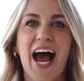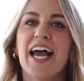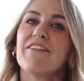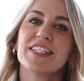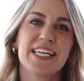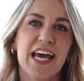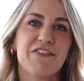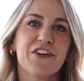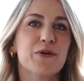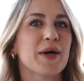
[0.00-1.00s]
I have a 10
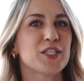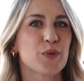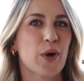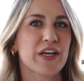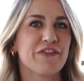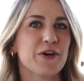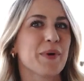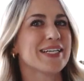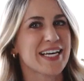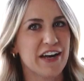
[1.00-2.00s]
foot by 20 foot
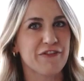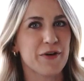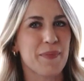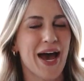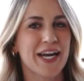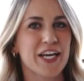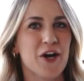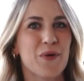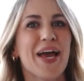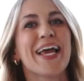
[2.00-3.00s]
by 10 foot
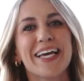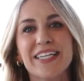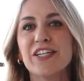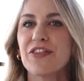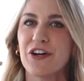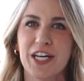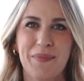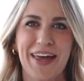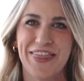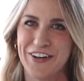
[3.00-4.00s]
patio and a 30
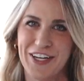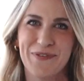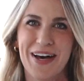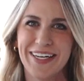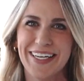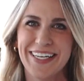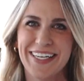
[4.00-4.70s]
by 31.